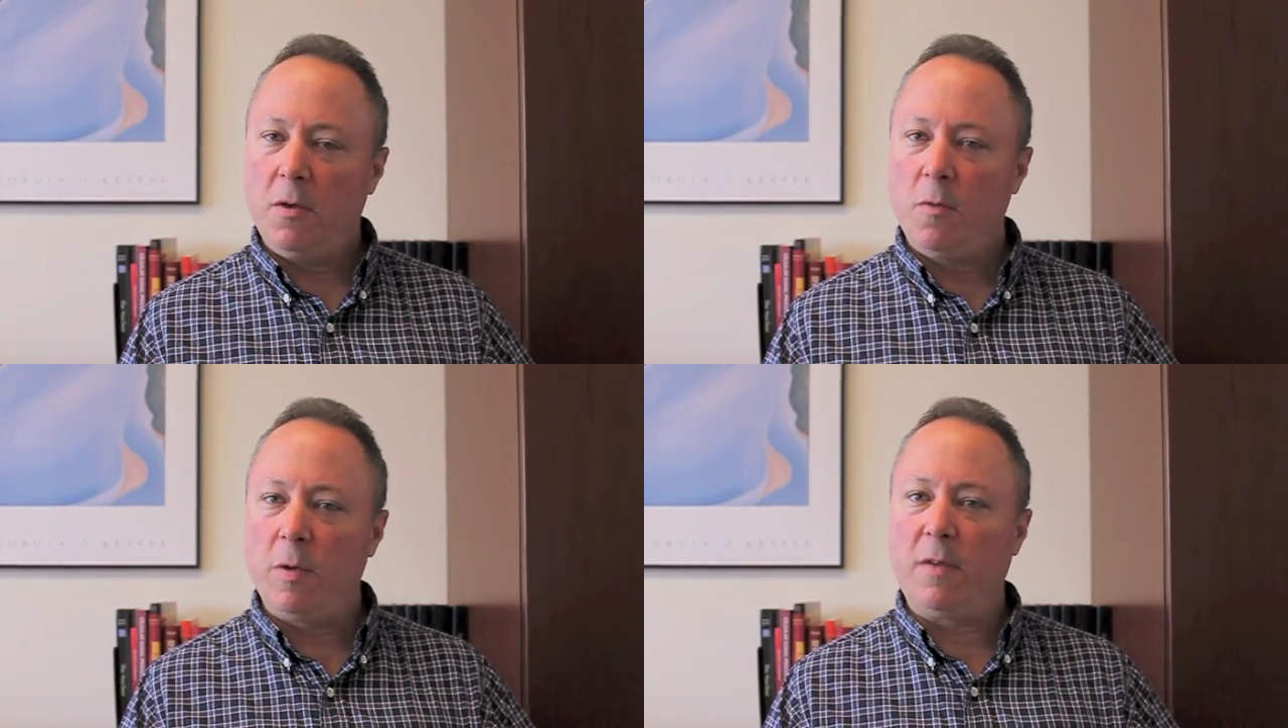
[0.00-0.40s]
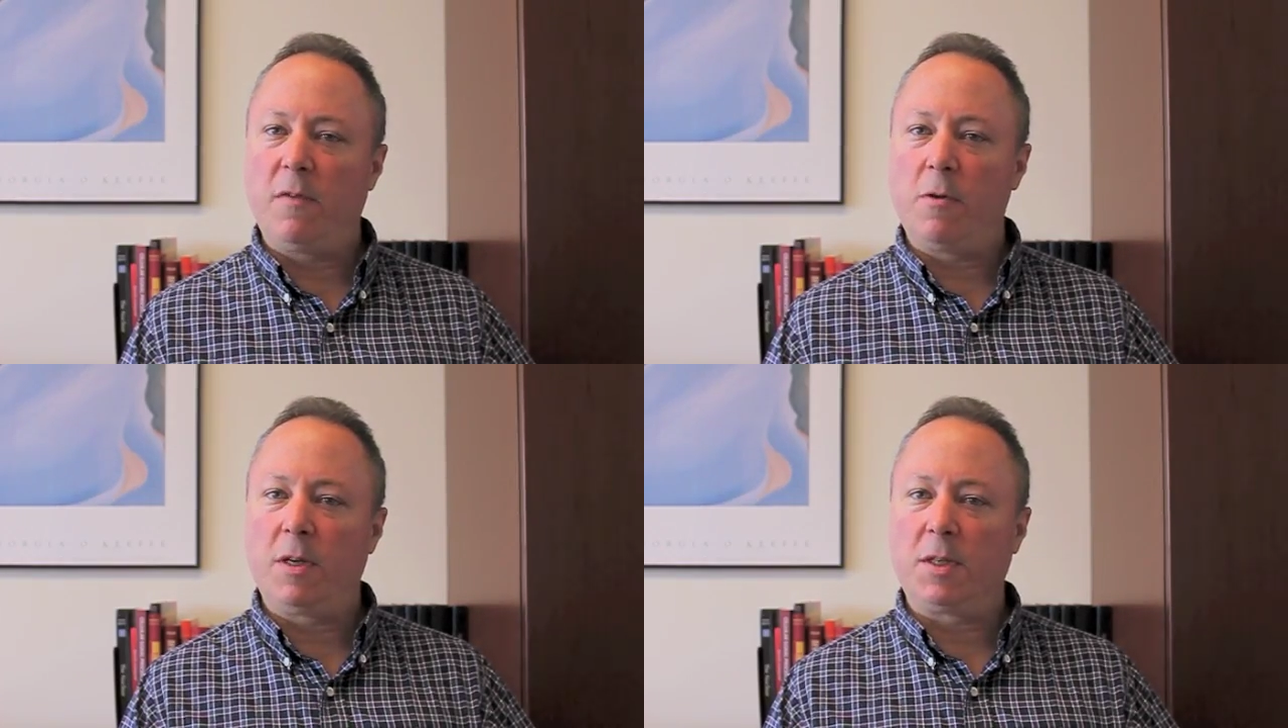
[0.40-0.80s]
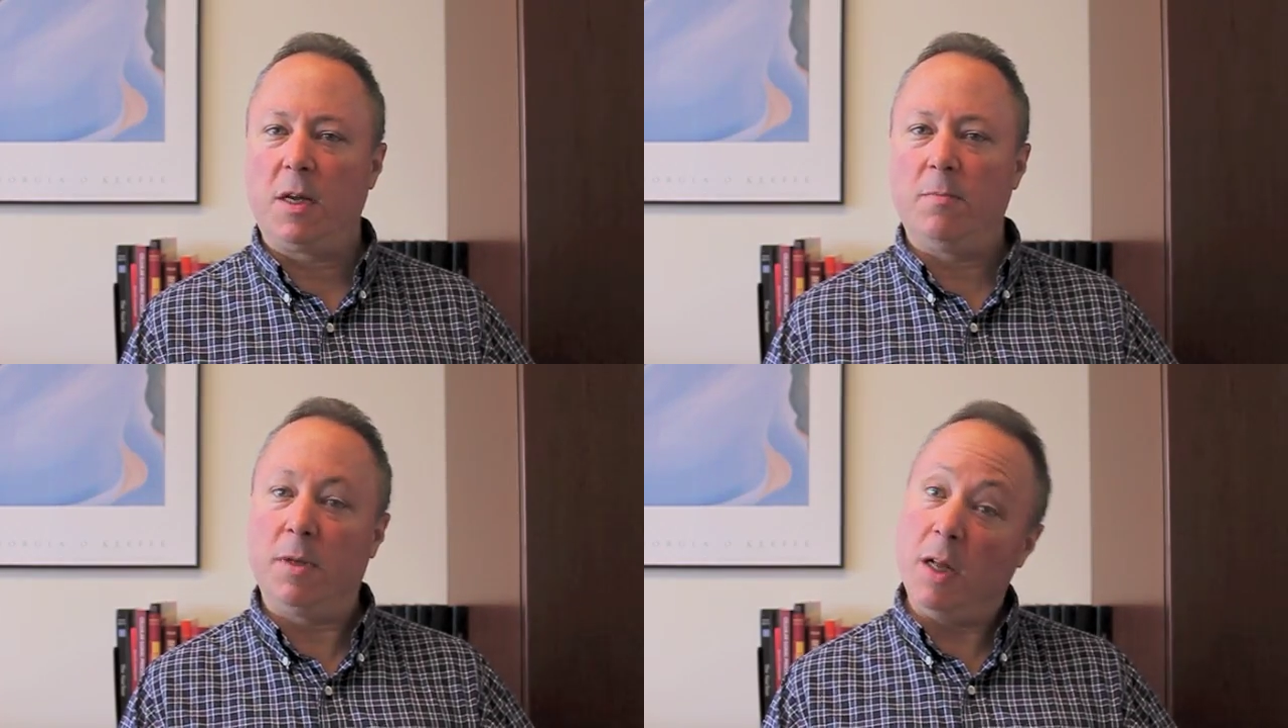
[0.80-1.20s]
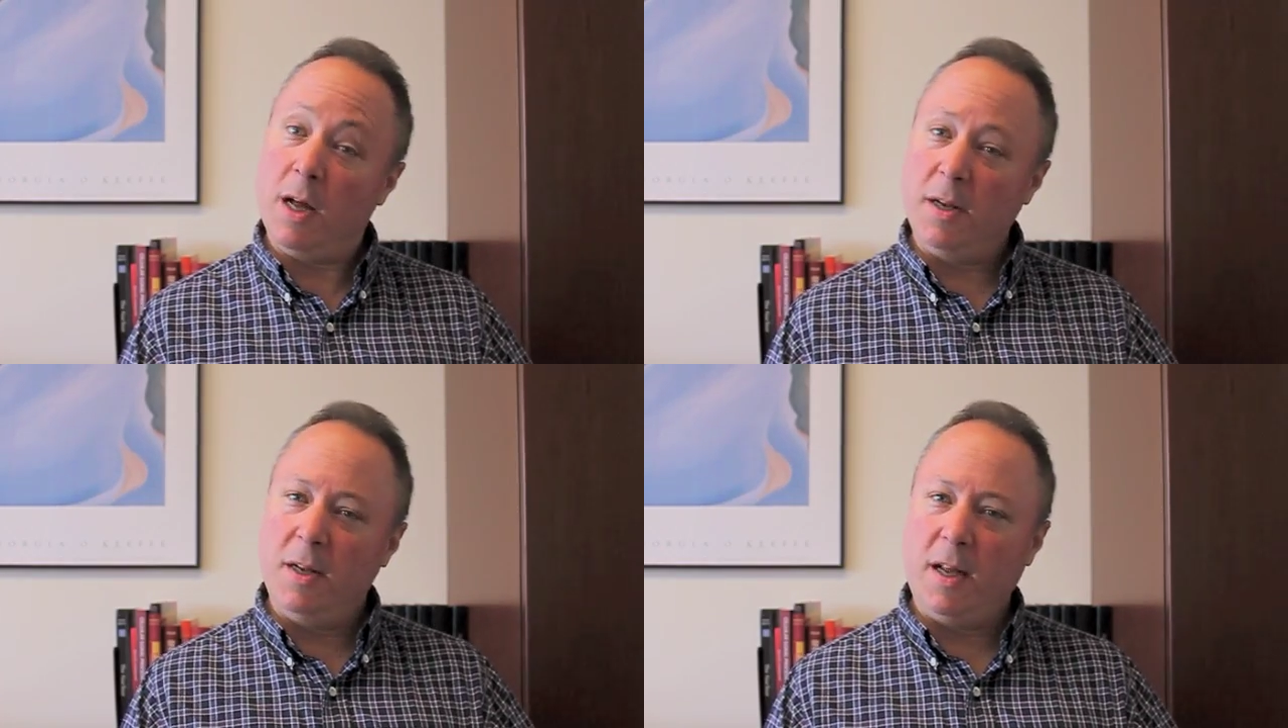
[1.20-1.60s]
we focus on
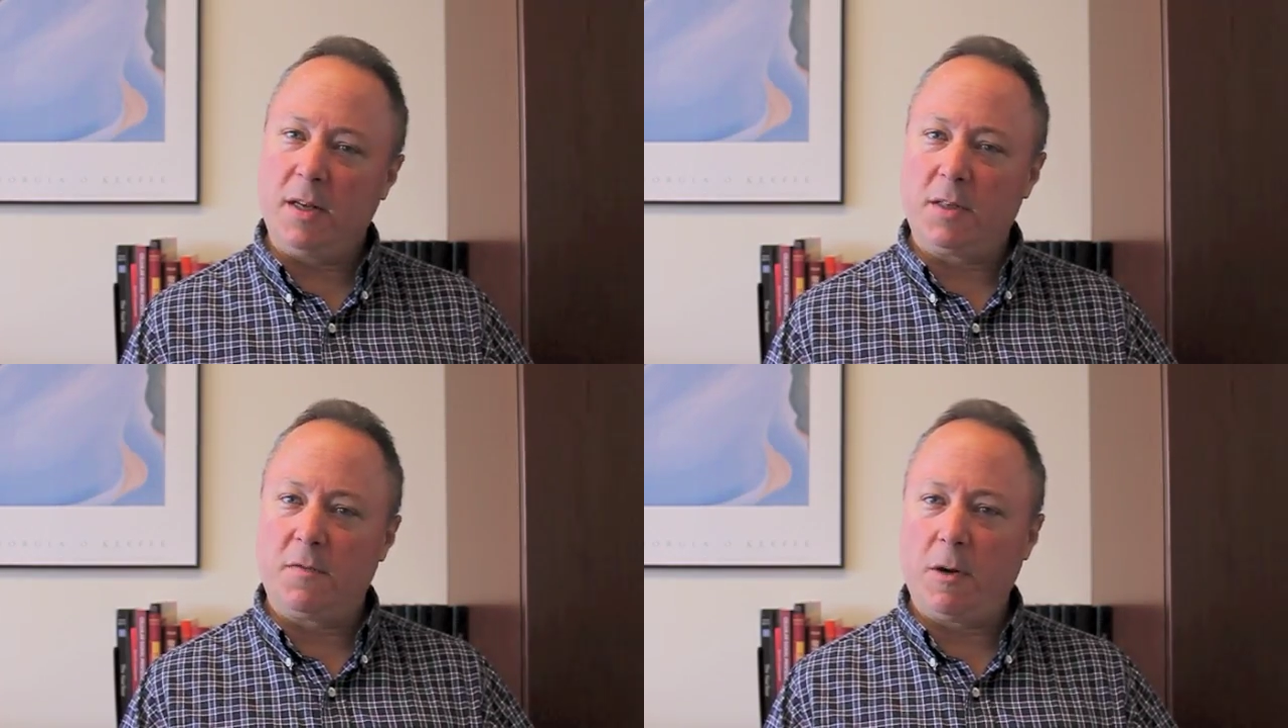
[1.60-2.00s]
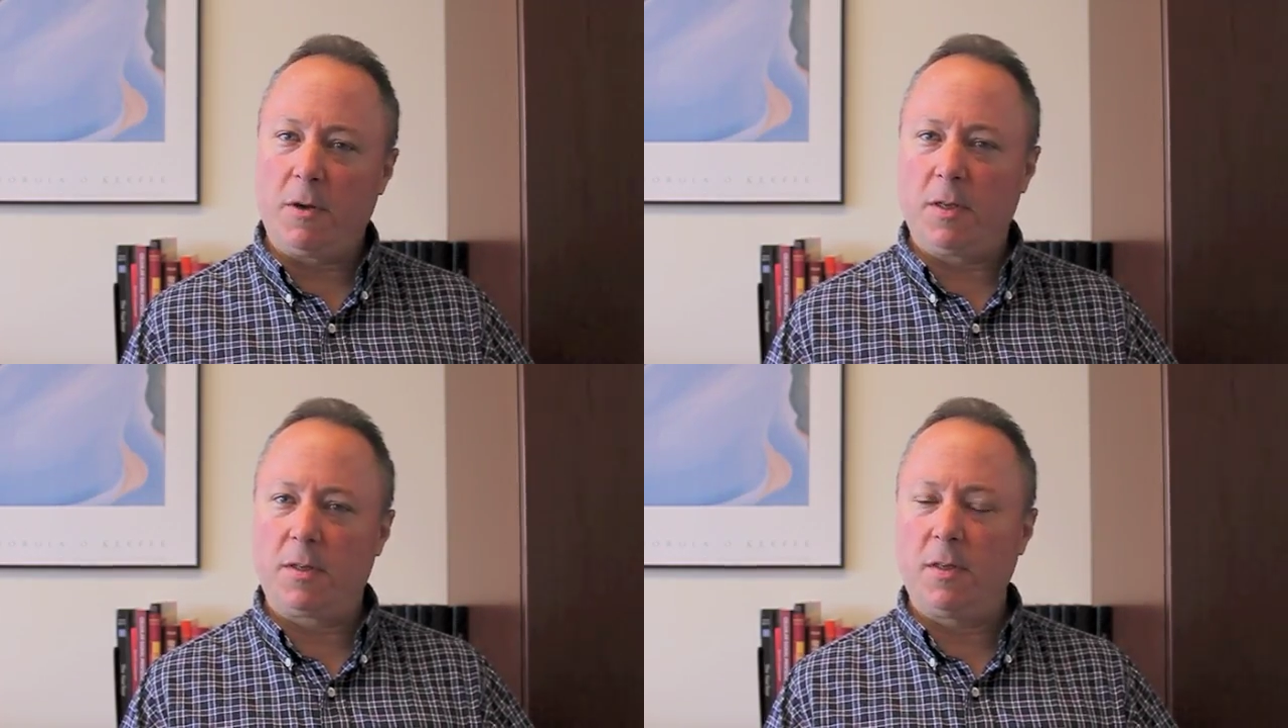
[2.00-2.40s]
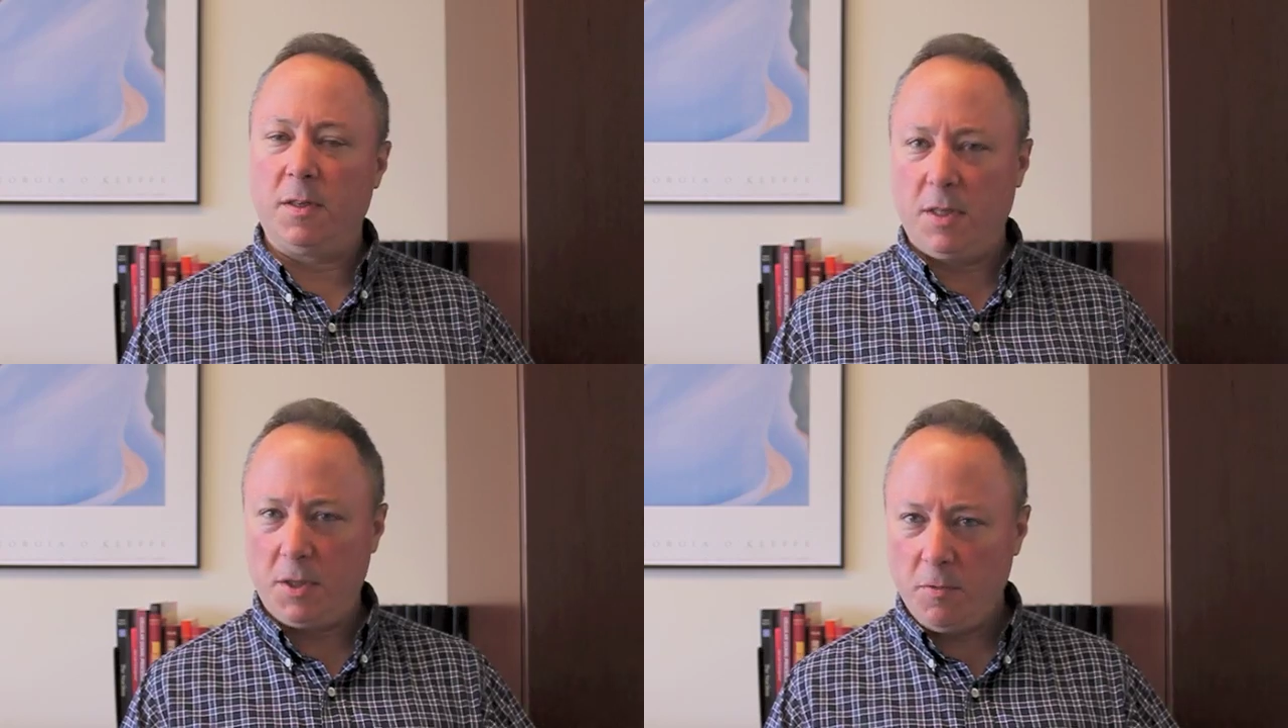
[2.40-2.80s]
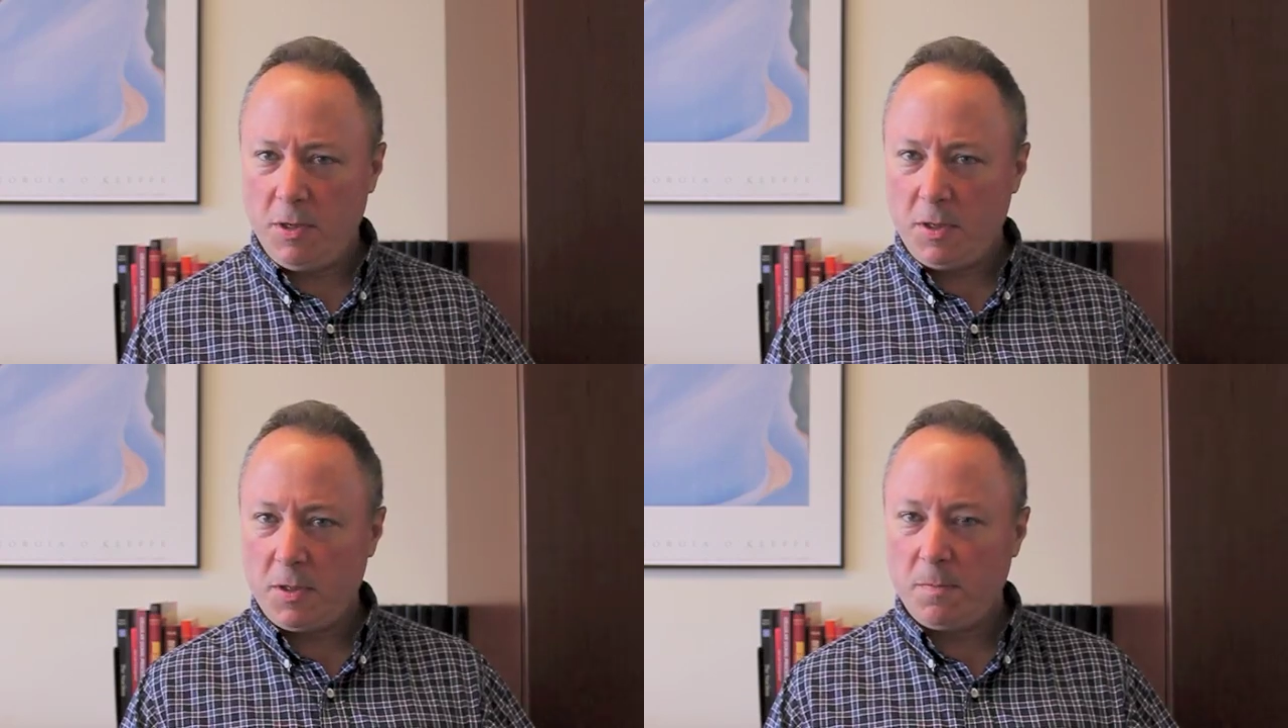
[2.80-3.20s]
blood and its various
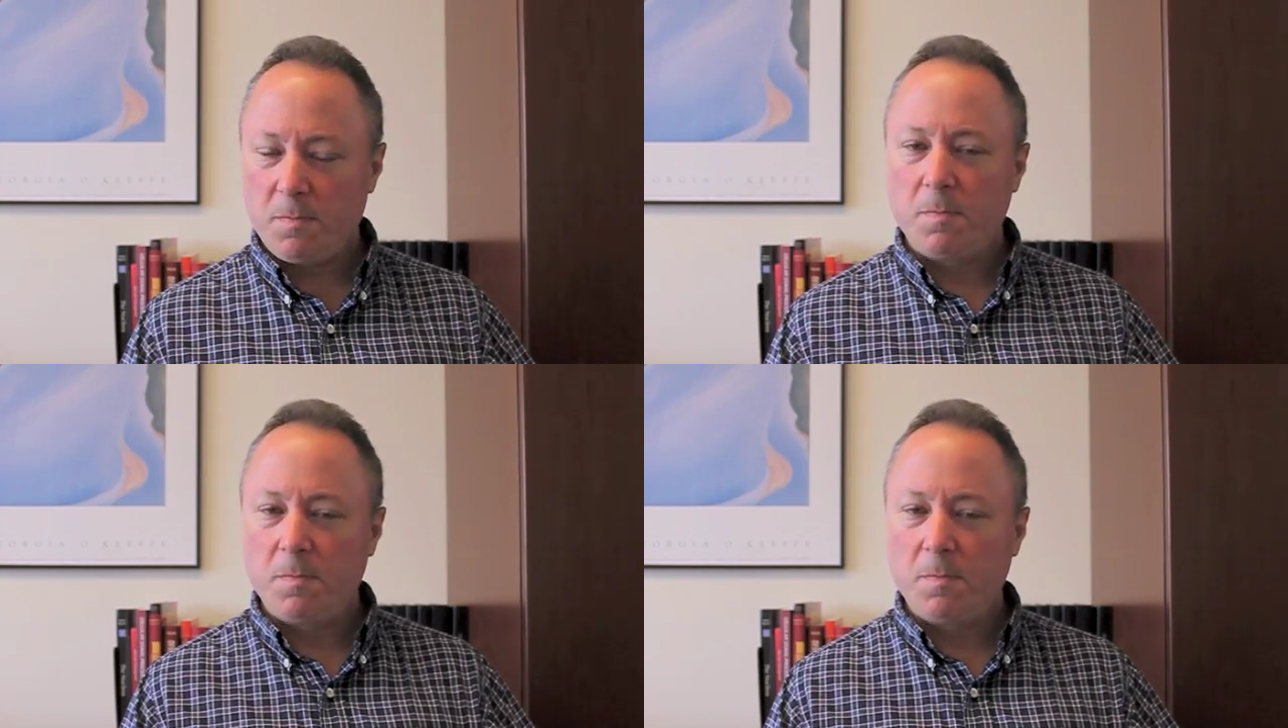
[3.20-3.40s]
constituents.